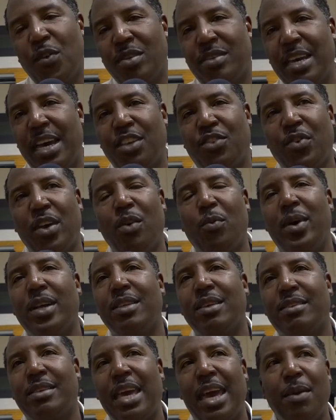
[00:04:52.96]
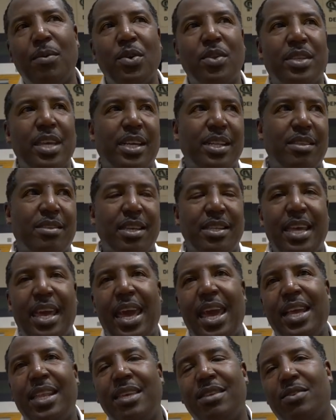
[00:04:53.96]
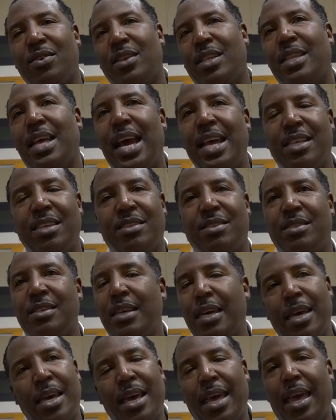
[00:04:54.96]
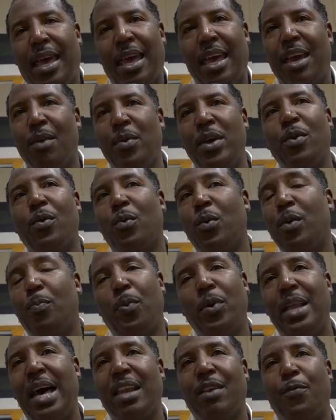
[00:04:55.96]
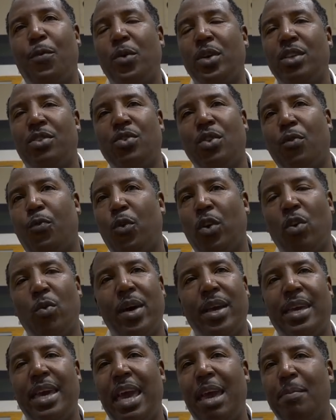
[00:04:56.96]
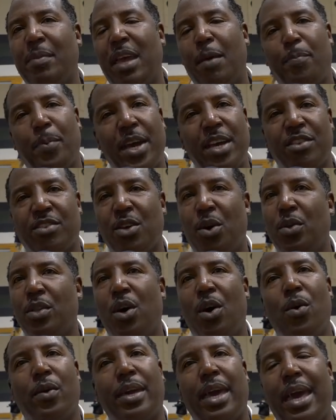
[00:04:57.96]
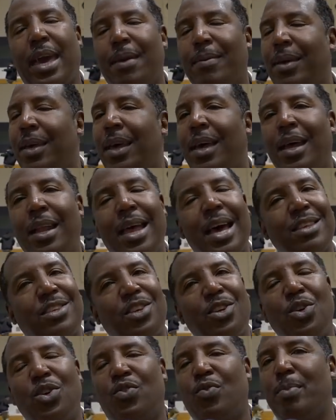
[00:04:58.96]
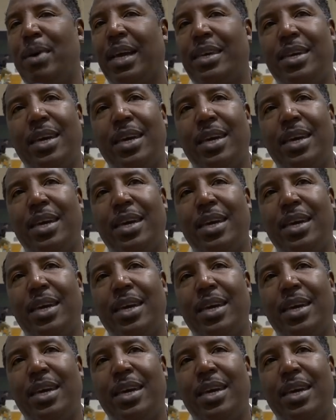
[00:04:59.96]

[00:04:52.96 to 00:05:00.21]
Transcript: you say Trent won this game, you think it's in the 80s or the 90s, and we, we pull out a 42 to 41 game and they play zone the whole game, that's huge for my